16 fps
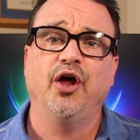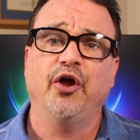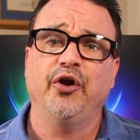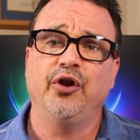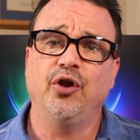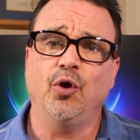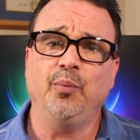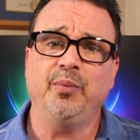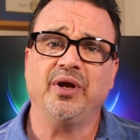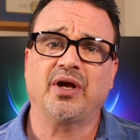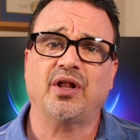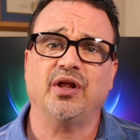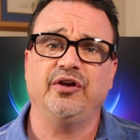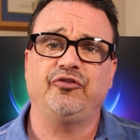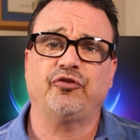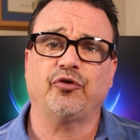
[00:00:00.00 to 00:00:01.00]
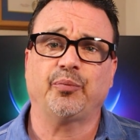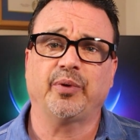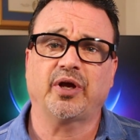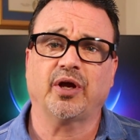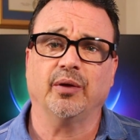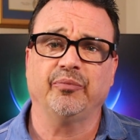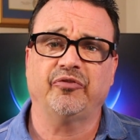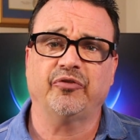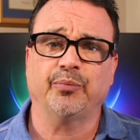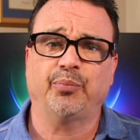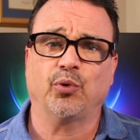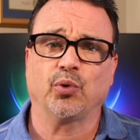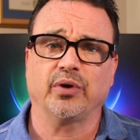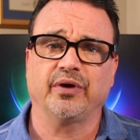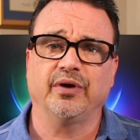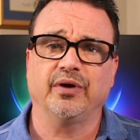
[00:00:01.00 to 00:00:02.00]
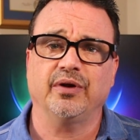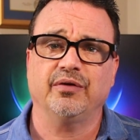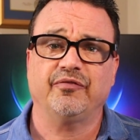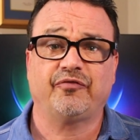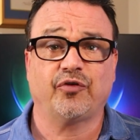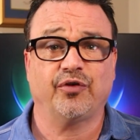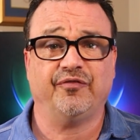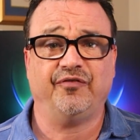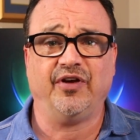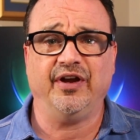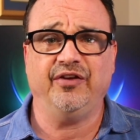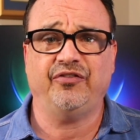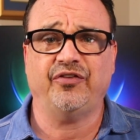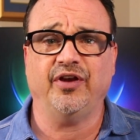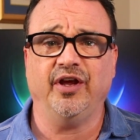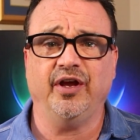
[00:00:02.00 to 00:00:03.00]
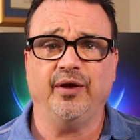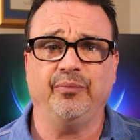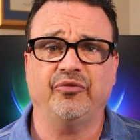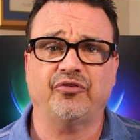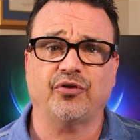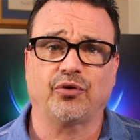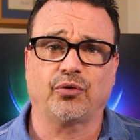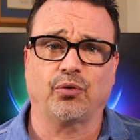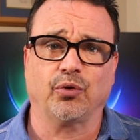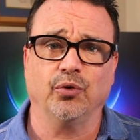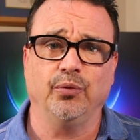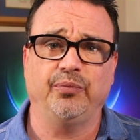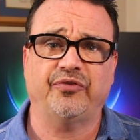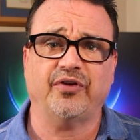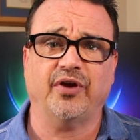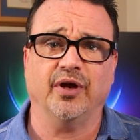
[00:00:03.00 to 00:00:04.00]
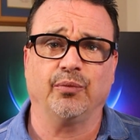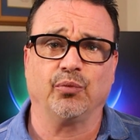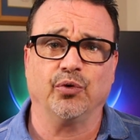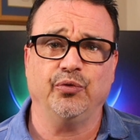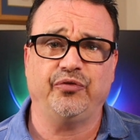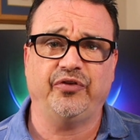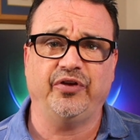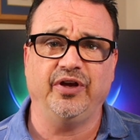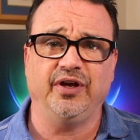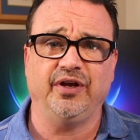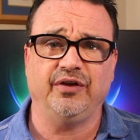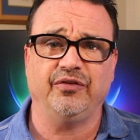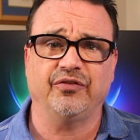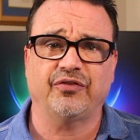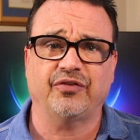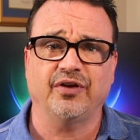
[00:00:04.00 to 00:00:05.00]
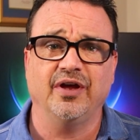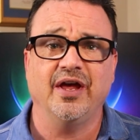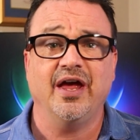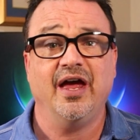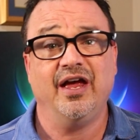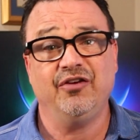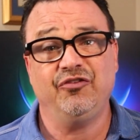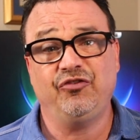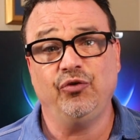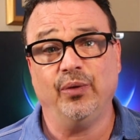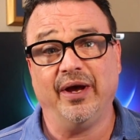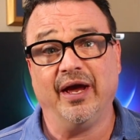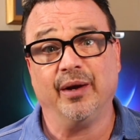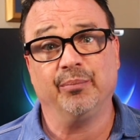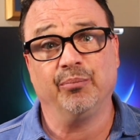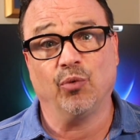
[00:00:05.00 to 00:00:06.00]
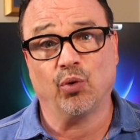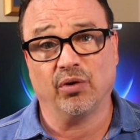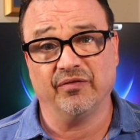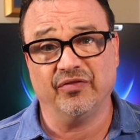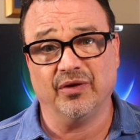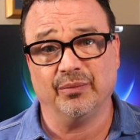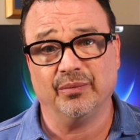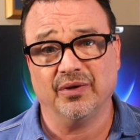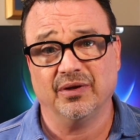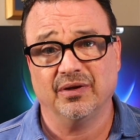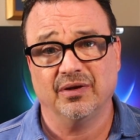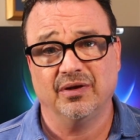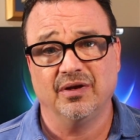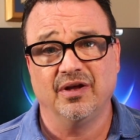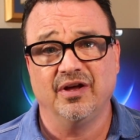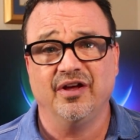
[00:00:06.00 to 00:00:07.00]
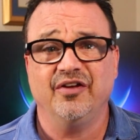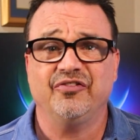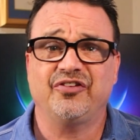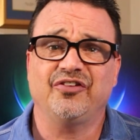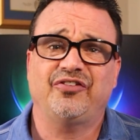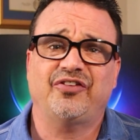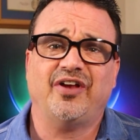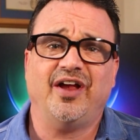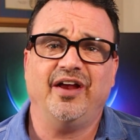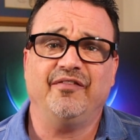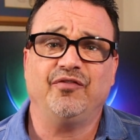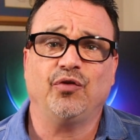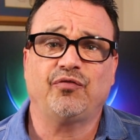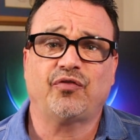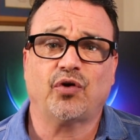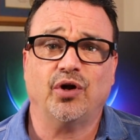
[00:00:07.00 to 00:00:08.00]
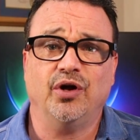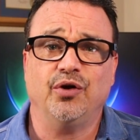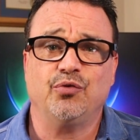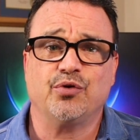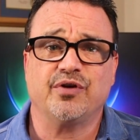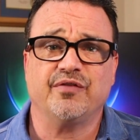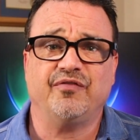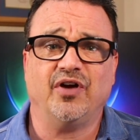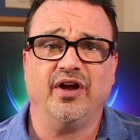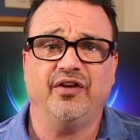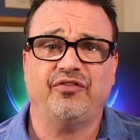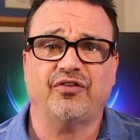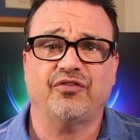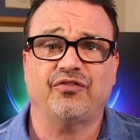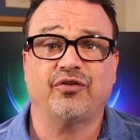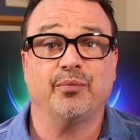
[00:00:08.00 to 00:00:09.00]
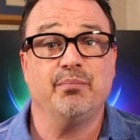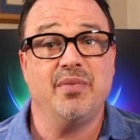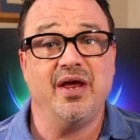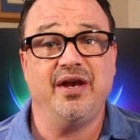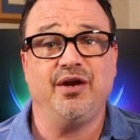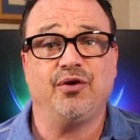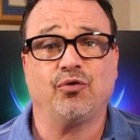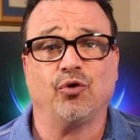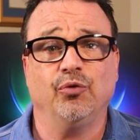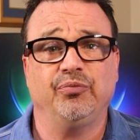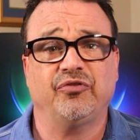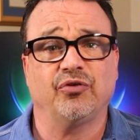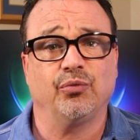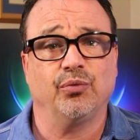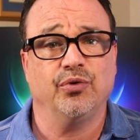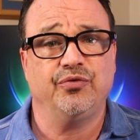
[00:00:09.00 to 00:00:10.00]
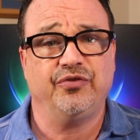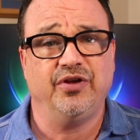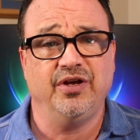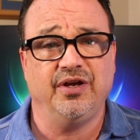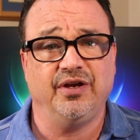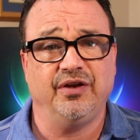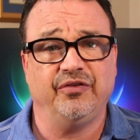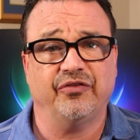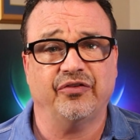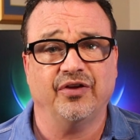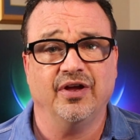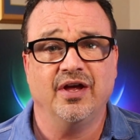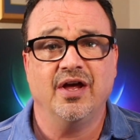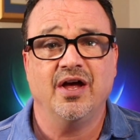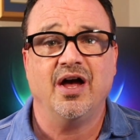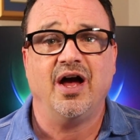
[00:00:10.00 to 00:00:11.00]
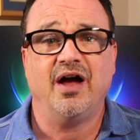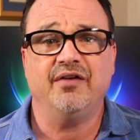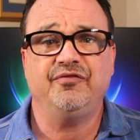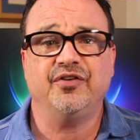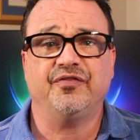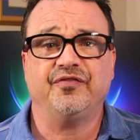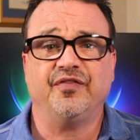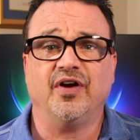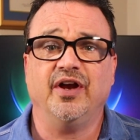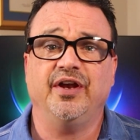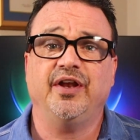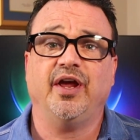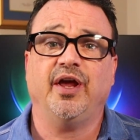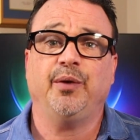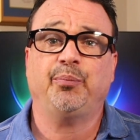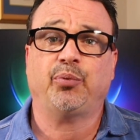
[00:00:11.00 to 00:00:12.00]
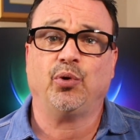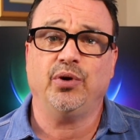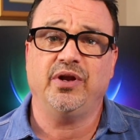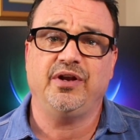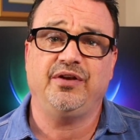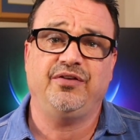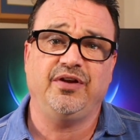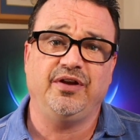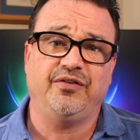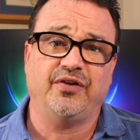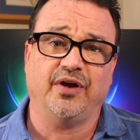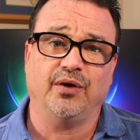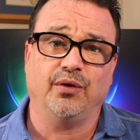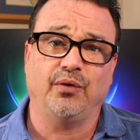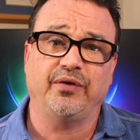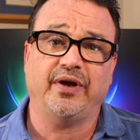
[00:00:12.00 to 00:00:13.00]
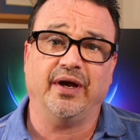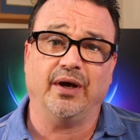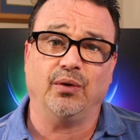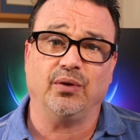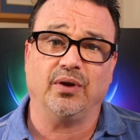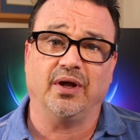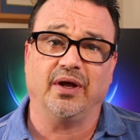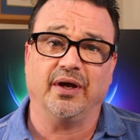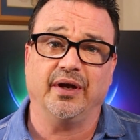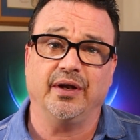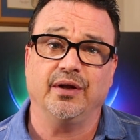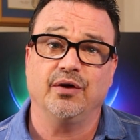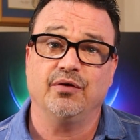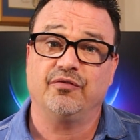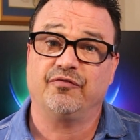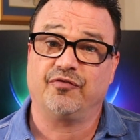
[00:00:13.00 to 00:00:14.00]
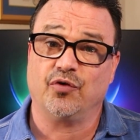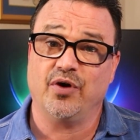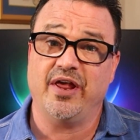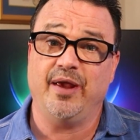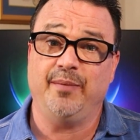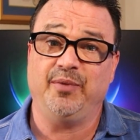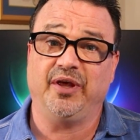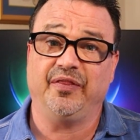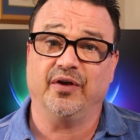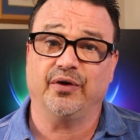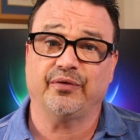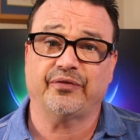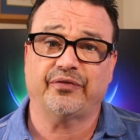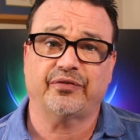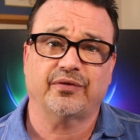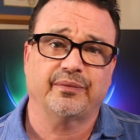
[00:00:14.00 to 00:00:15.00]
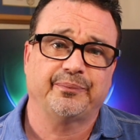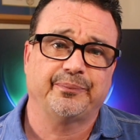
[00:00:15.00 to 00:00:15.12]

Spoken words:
Nomenclature becomes important for device names, groups, and routines as you add more of them. Since I have over 100 devices and many groups and routines, I've defined a pretty detailed outline for naming those.